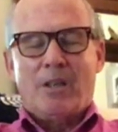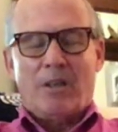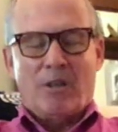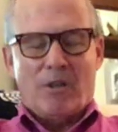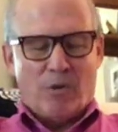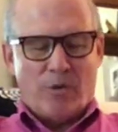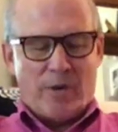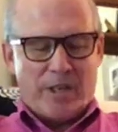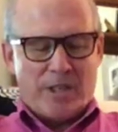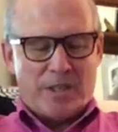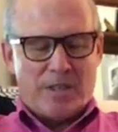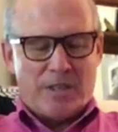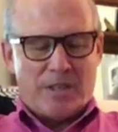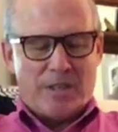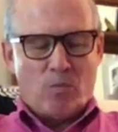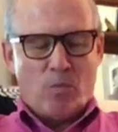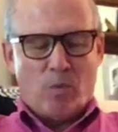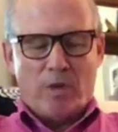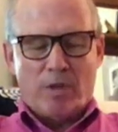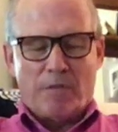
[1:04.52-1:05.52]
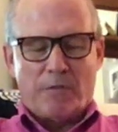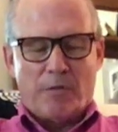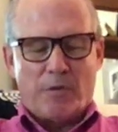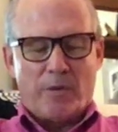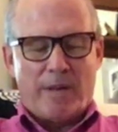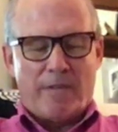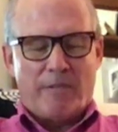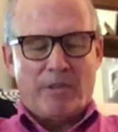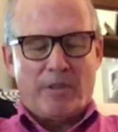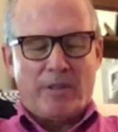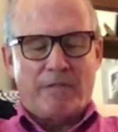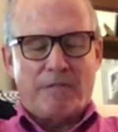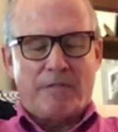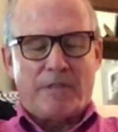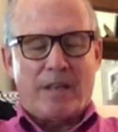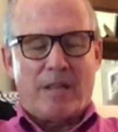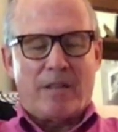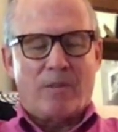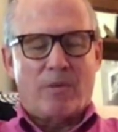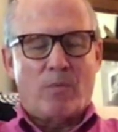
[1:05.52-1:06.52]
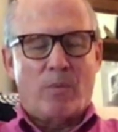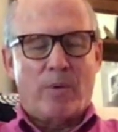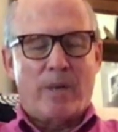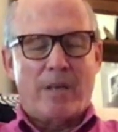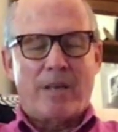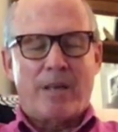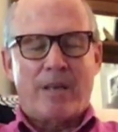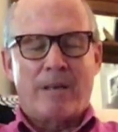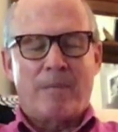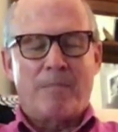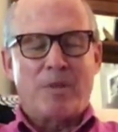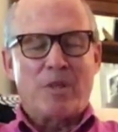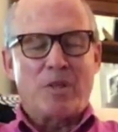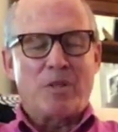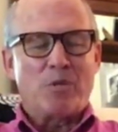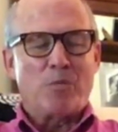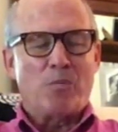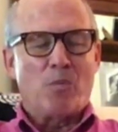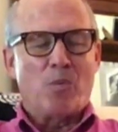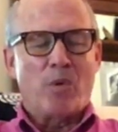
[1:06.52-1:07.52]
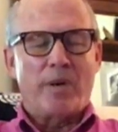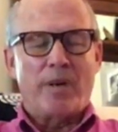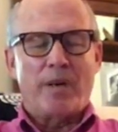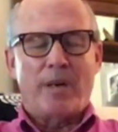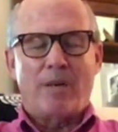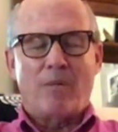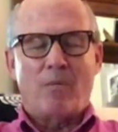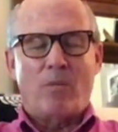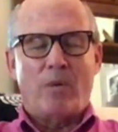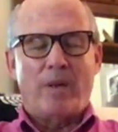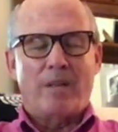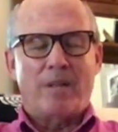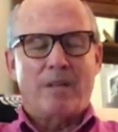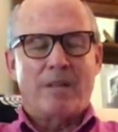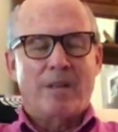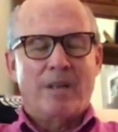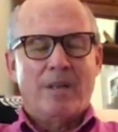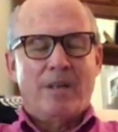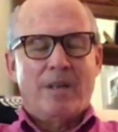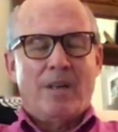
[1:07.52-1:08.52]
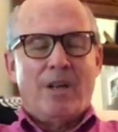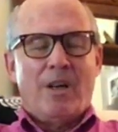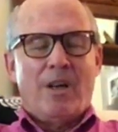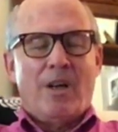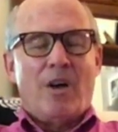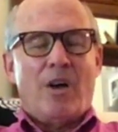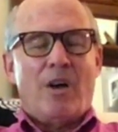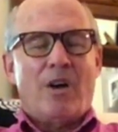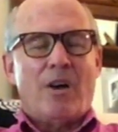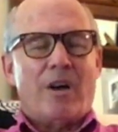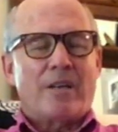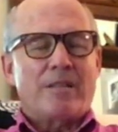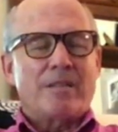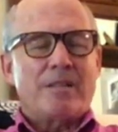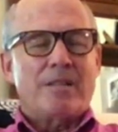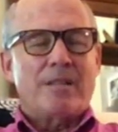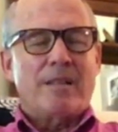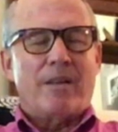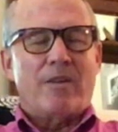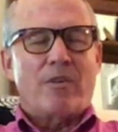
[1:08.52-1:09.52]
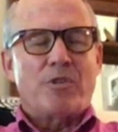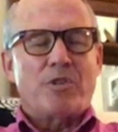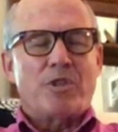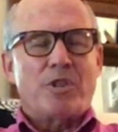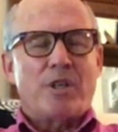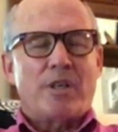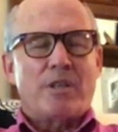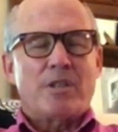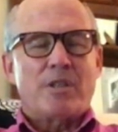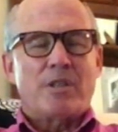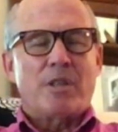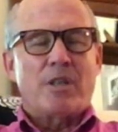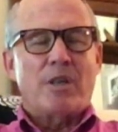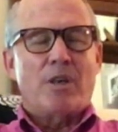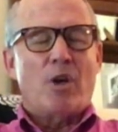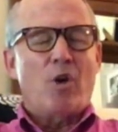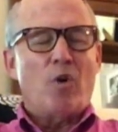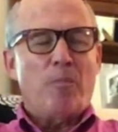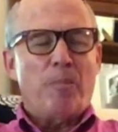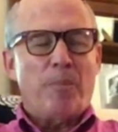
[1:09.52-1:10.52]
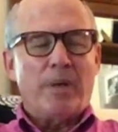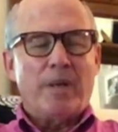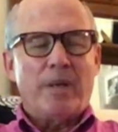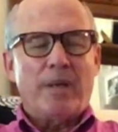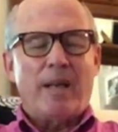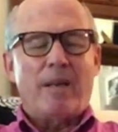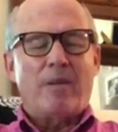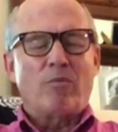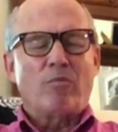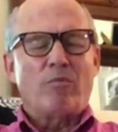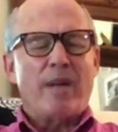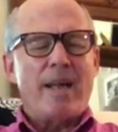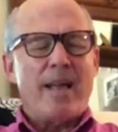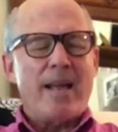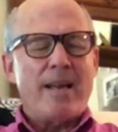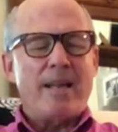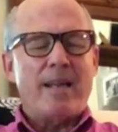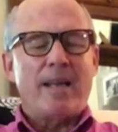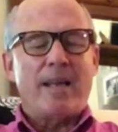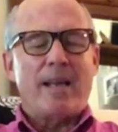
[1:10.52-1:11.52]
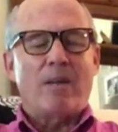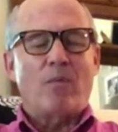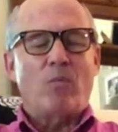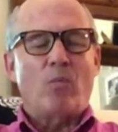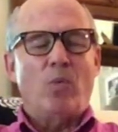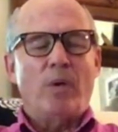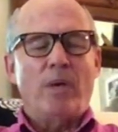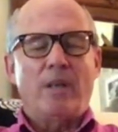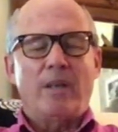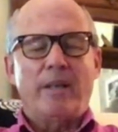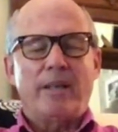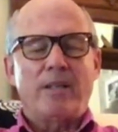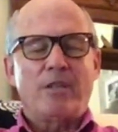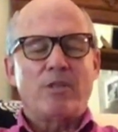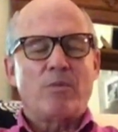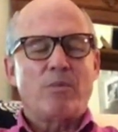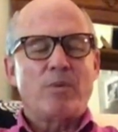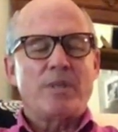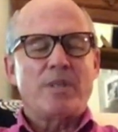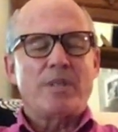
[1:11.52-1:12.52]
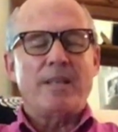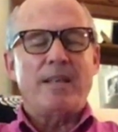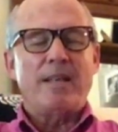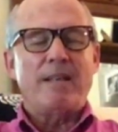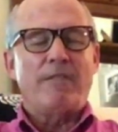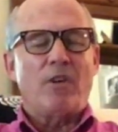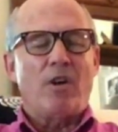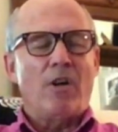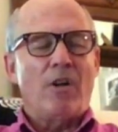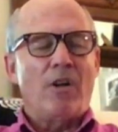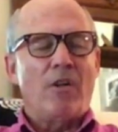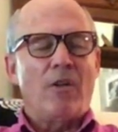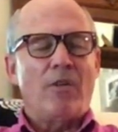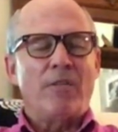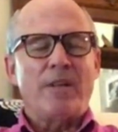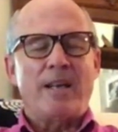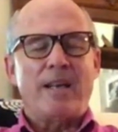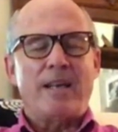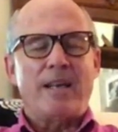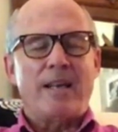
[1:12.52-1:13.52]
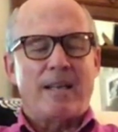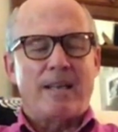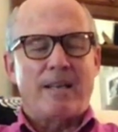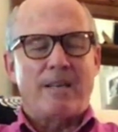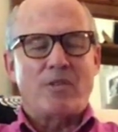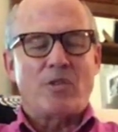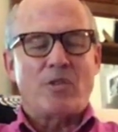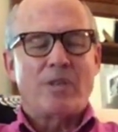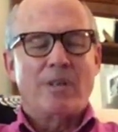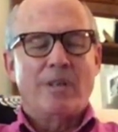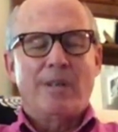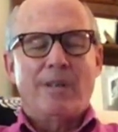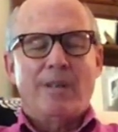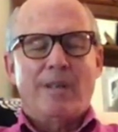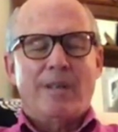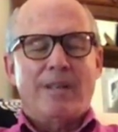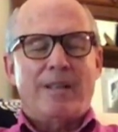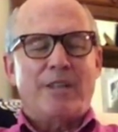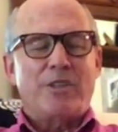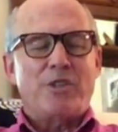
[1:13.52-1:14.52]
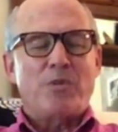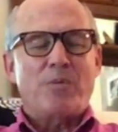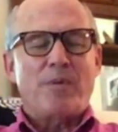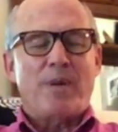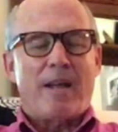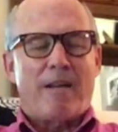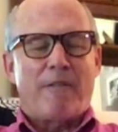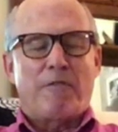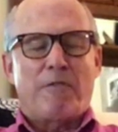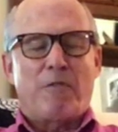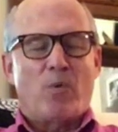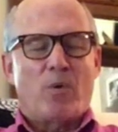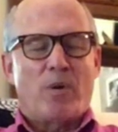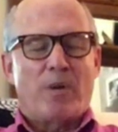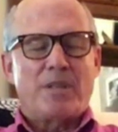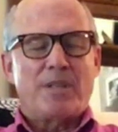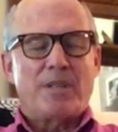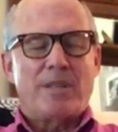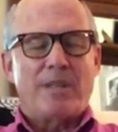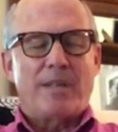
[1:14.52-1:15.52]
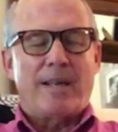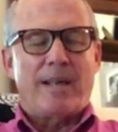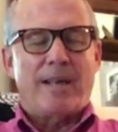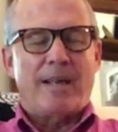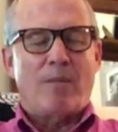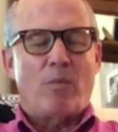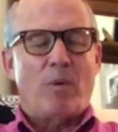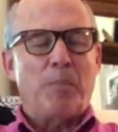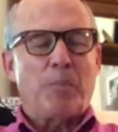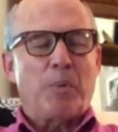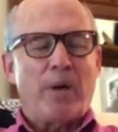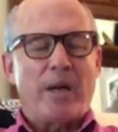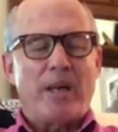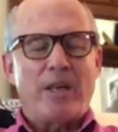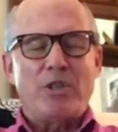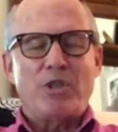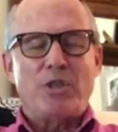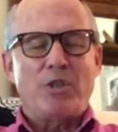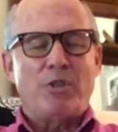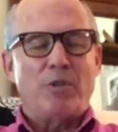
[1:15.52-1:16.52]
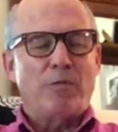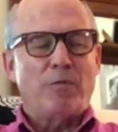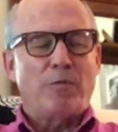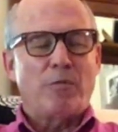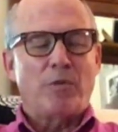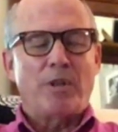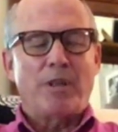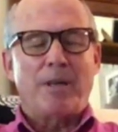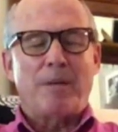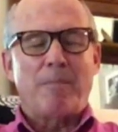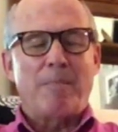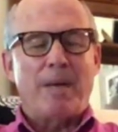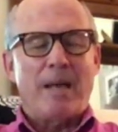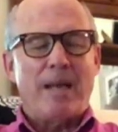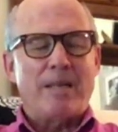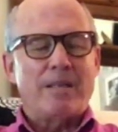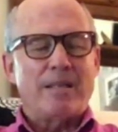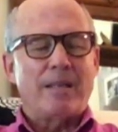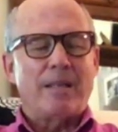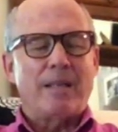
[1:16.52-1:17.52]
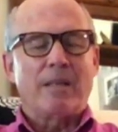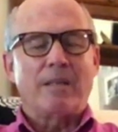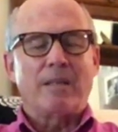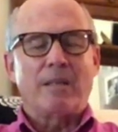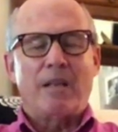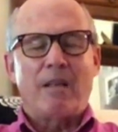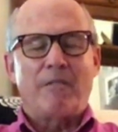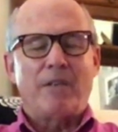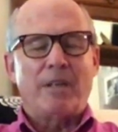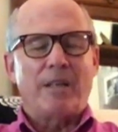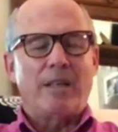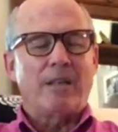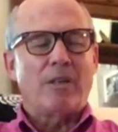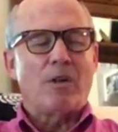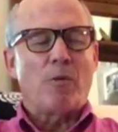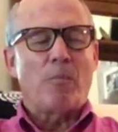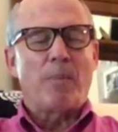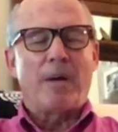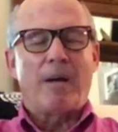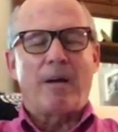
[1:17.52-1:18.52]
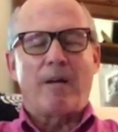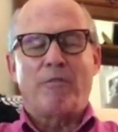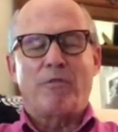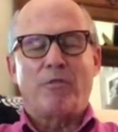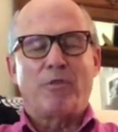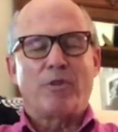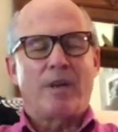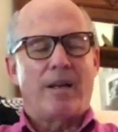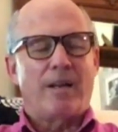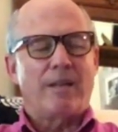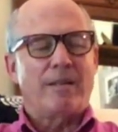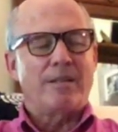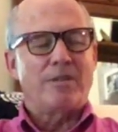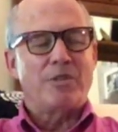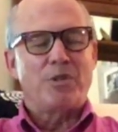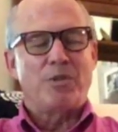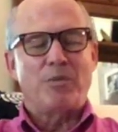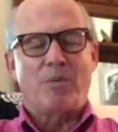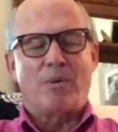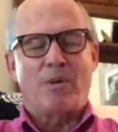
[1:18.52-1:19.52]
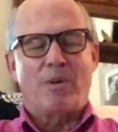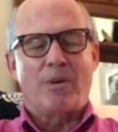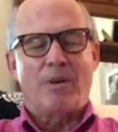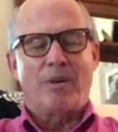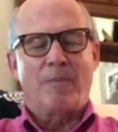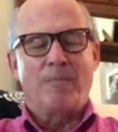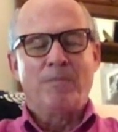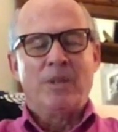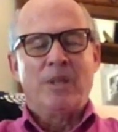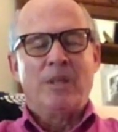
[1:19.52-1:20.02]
Oh, gracious and wonderful Heavenly Father, we come this morning with hearts that are just open and ready and willing to receive all that it is that you have for us today. We praise you for the amazing and loving and all powerful God that you are.